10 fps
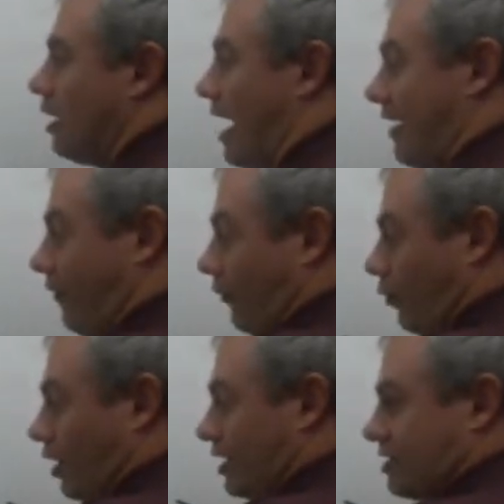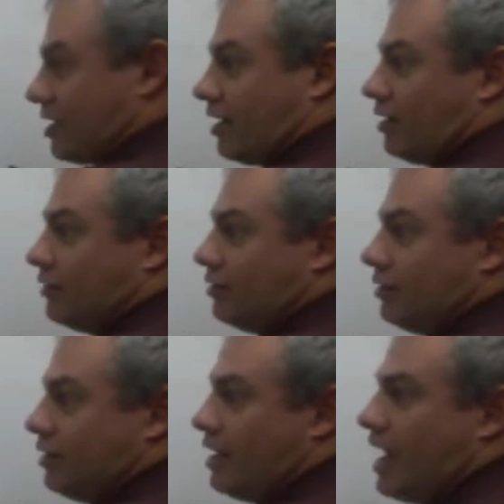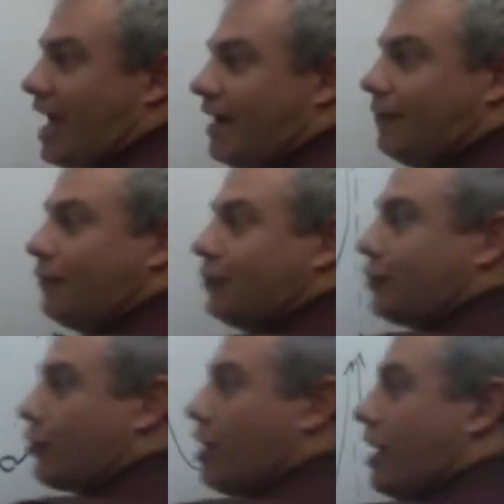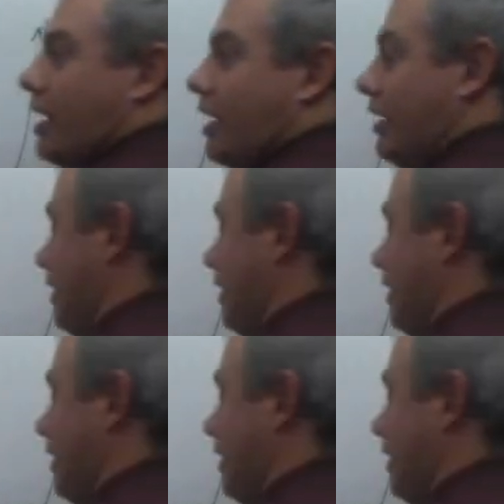f of 1 is 0. f of 3